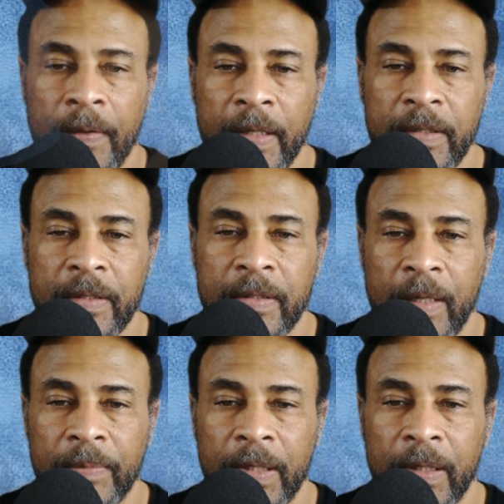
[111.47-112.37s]
This is
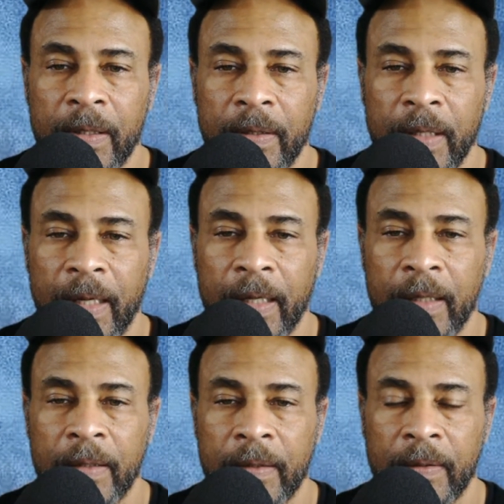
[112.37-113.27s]
something that
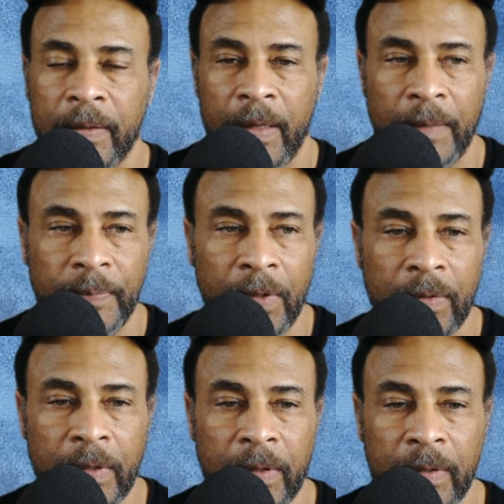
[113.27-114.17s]
I
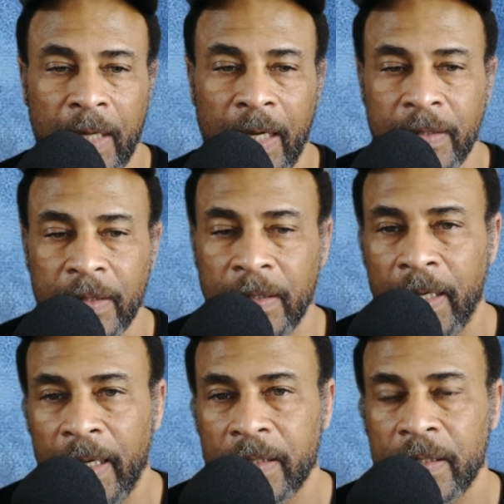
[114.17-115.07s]
content
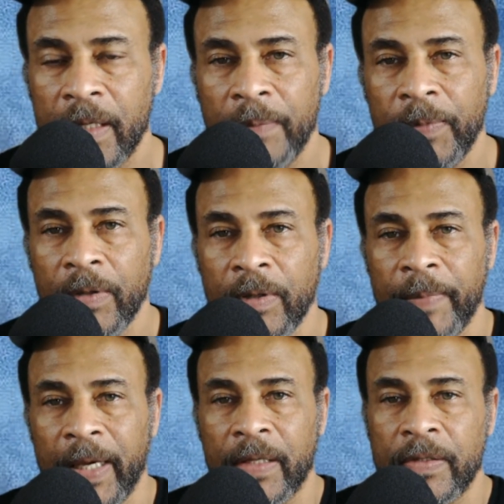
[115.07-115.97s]
that I actually uploaded
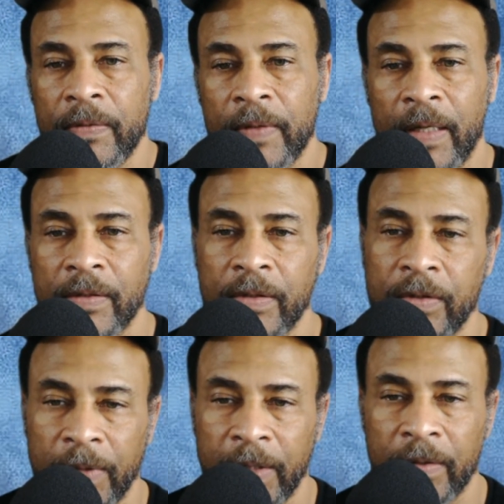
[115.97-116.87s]
back in
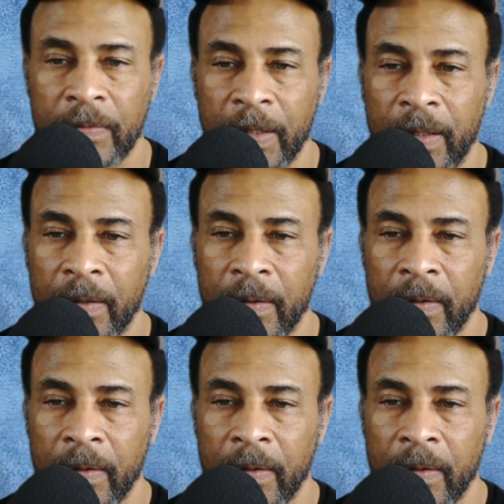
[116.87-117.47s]
2023.